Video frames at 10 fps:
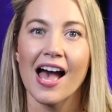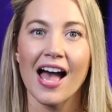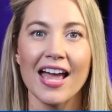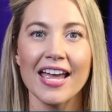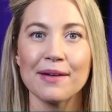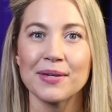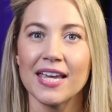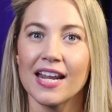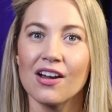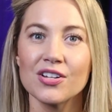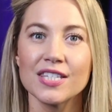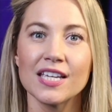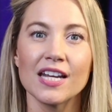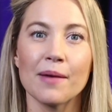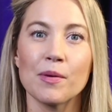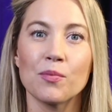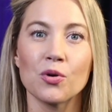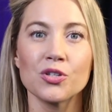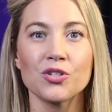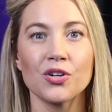Hi, I'm Kate Harrison. I'm a
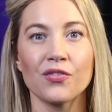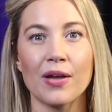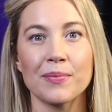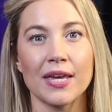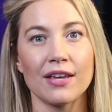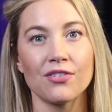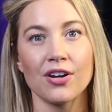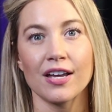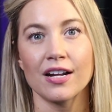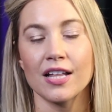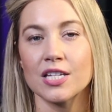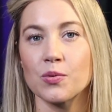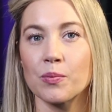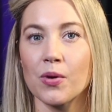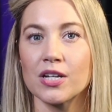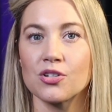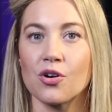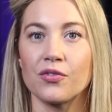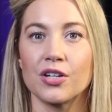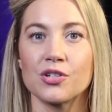board-certified behavior analyst with Brett
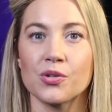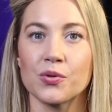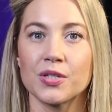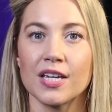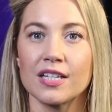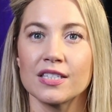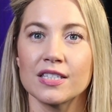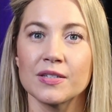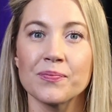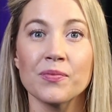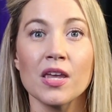DeNovi & Associates.